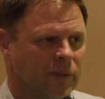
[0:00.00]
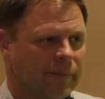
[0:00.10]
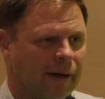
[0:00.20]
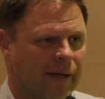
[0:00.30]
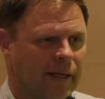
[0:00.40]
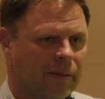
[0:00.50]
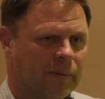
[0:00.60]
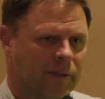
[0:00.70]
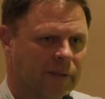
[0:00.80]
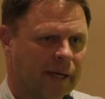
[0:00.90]
About
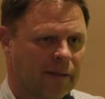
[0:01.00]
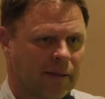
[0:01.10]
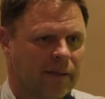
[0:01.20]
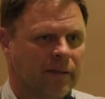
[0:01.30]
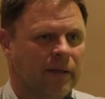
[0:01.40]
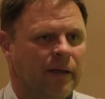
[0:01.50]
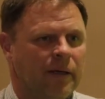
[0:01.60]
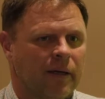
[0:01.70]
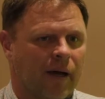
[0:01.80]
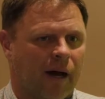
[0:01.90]
80% of the
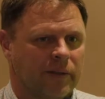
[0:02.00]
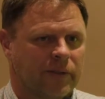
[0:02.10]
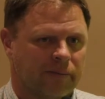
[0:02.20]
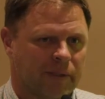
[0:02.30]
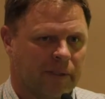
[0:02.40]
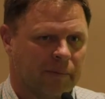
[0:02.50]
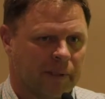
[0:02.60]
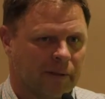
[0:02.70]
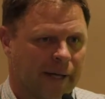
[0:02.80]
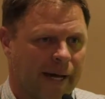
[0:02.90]
cost of a
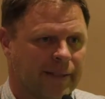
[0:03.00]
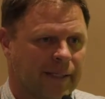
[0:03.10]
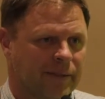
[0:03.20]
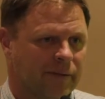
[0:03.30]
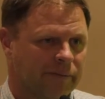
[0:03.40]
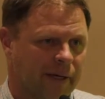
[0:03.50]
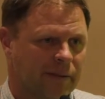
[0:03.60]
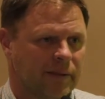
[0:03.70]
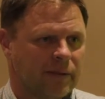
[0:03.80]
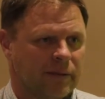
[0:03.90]
typical high tensile
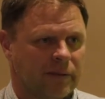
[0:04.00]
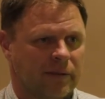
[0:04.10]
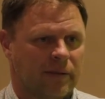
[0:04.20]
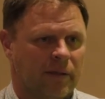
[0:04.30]
fence is